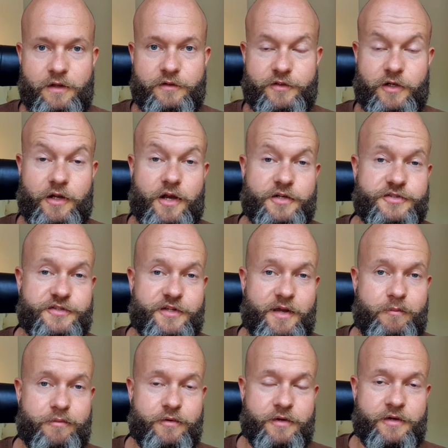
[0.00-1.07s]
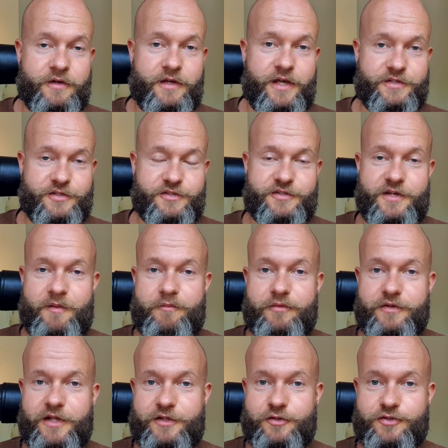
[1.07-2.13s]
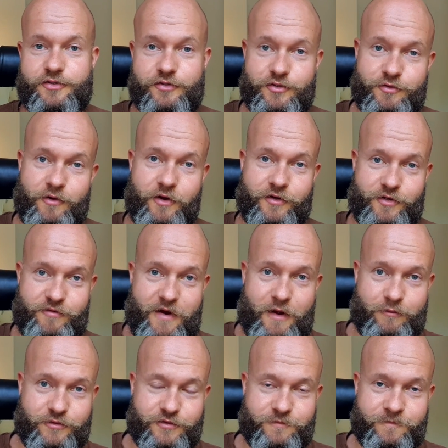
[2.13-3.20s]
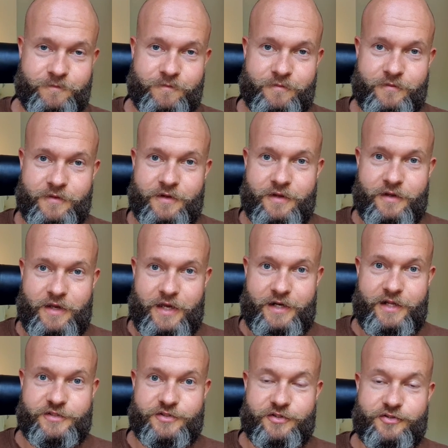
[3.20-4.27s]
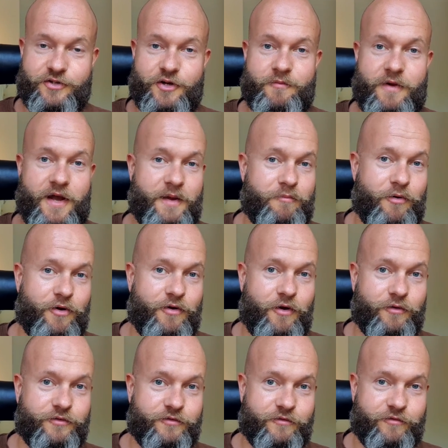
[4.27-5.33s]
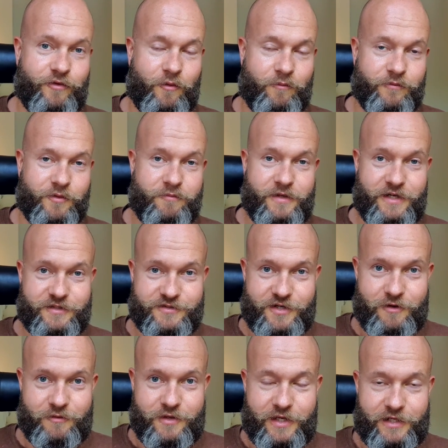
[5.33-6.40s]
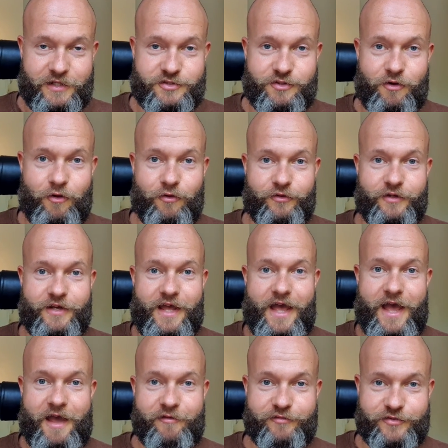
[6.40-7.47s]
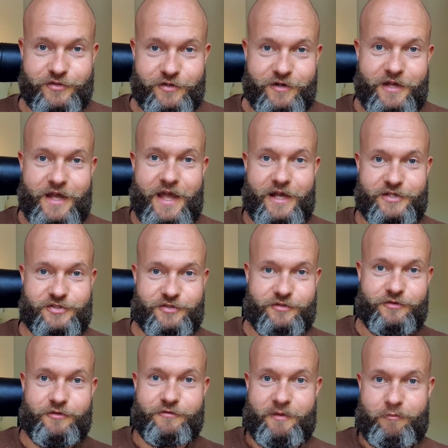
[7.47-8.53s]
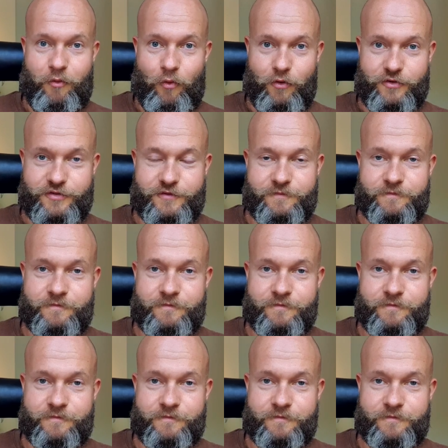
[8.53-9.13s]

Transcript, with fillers: The last step is a step that you should do on the ground. And it's a term I borrowed from the military, and it's called an after-action report.